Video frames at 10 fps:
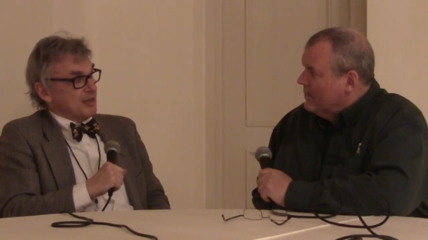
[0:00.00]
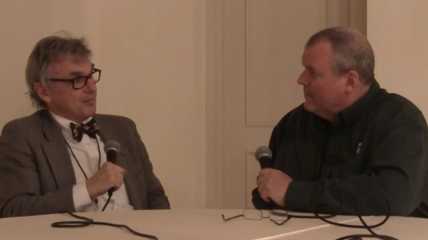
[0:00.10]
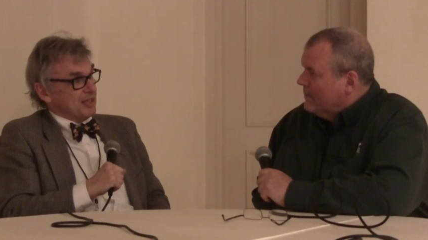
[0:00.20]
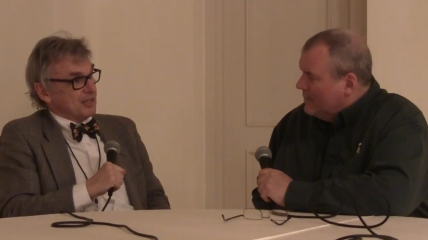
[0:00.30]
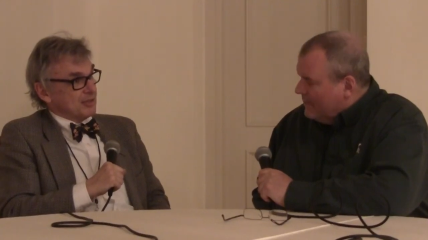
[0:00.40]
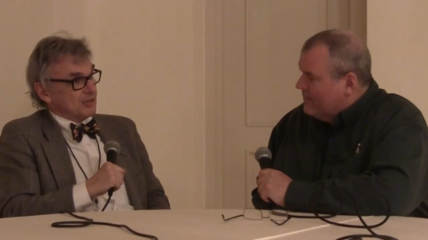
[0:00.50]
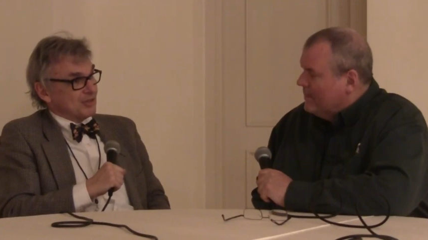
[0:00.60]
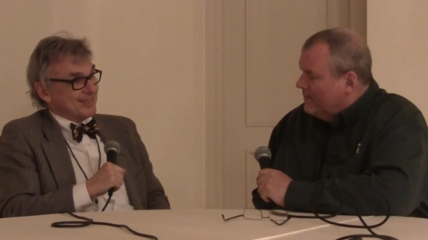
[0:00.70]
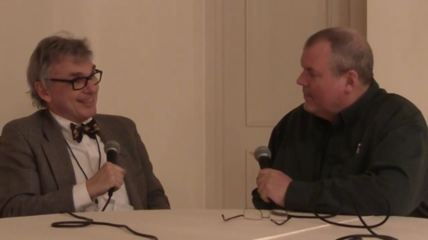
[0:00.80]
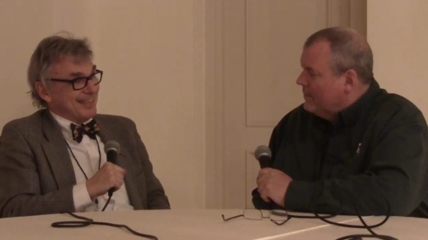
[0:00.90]
Speaker 1: because
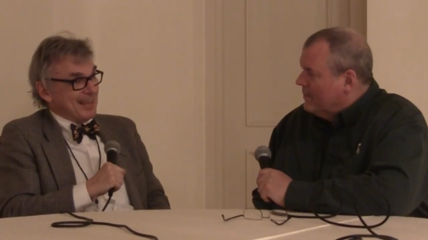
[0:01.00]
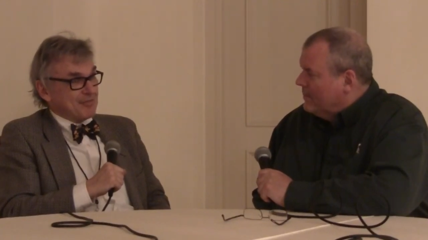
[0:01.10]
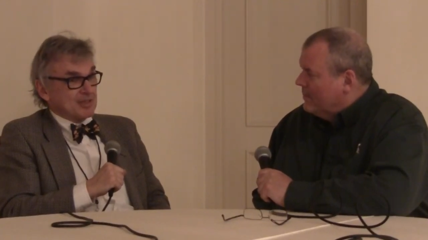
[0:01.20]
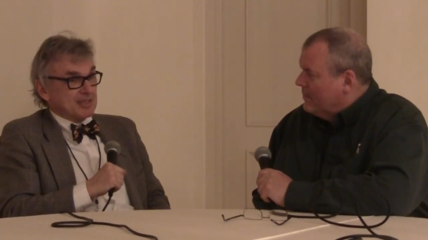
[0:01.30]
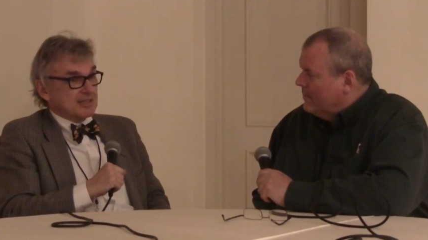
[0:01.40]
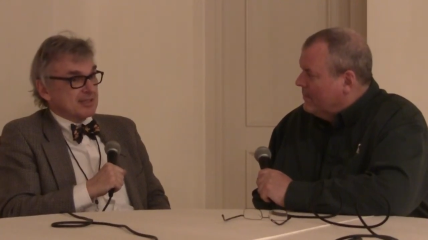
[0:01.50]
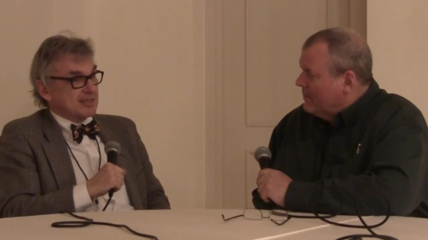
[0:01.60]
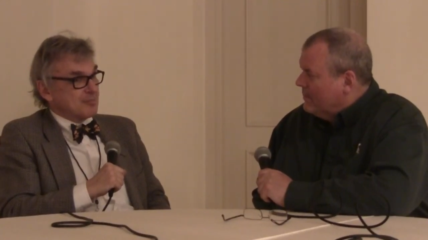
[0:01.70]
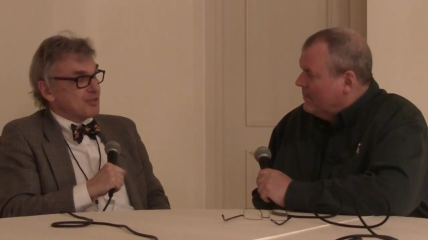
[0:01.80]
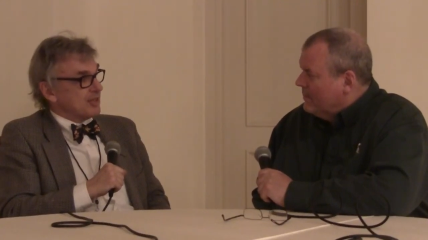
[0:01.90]
they've got
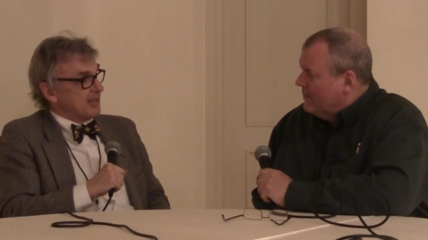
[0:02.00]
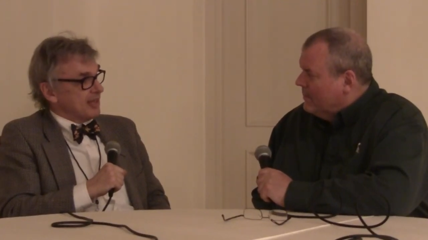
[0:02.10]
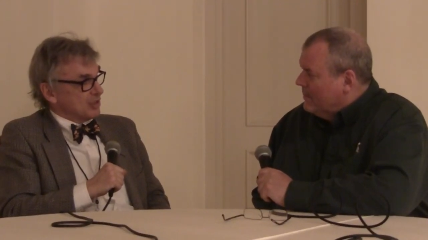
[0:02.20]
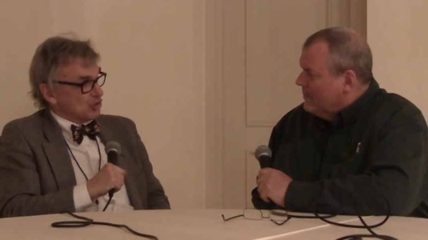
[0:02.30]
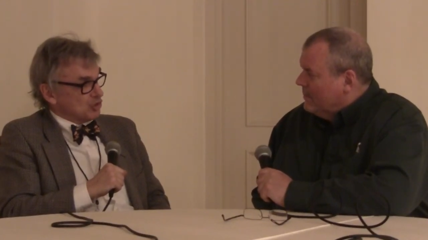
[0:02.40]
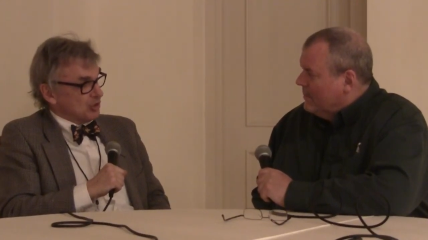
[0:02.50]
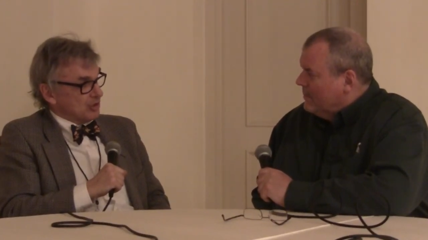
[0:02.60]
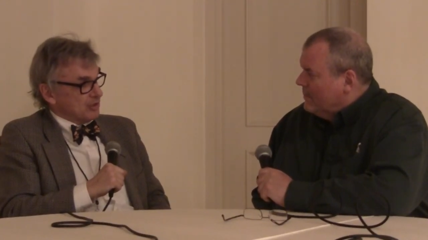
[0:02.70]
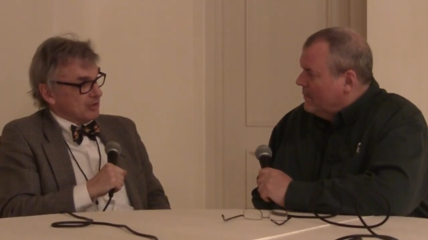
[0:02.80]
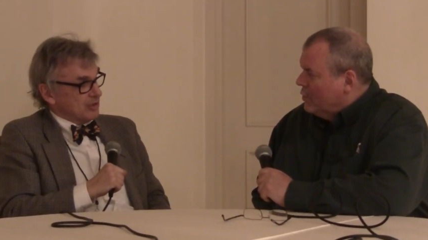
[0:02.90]
something extra?
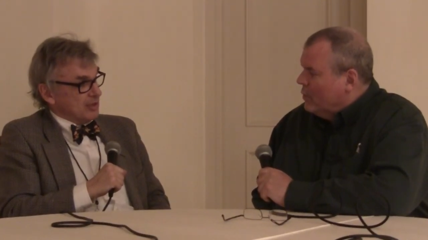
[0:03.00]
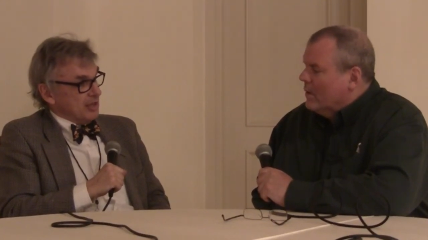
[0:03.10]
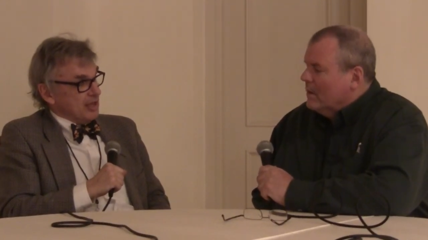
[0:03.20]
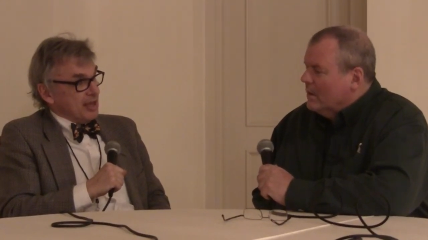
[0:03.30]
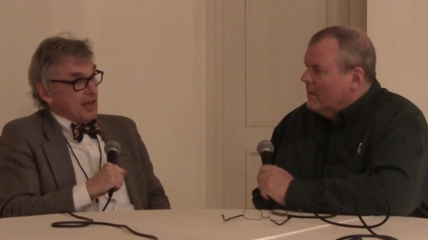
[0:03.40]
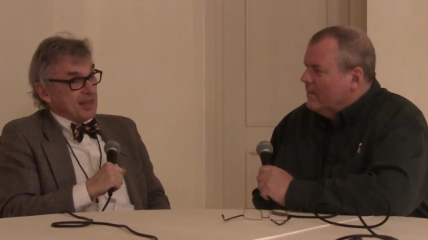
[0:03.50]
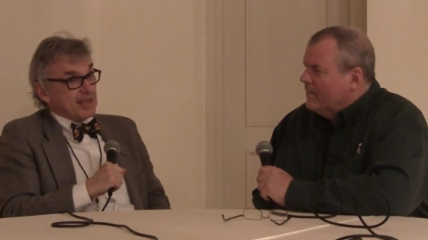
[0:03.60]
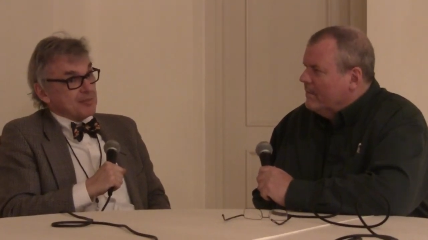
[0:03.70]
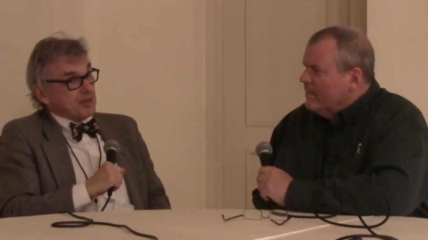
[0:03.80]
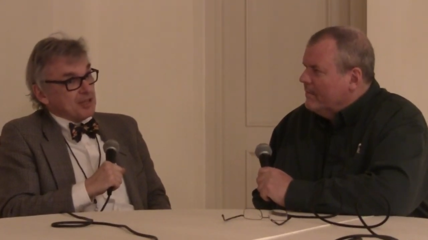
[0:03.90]
Sure. And
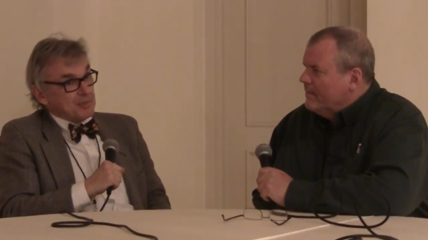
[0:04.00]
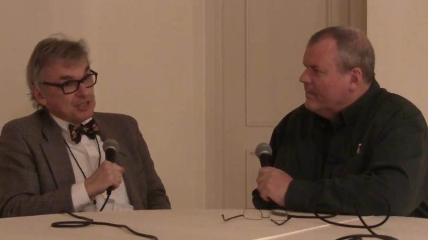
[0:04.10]
that might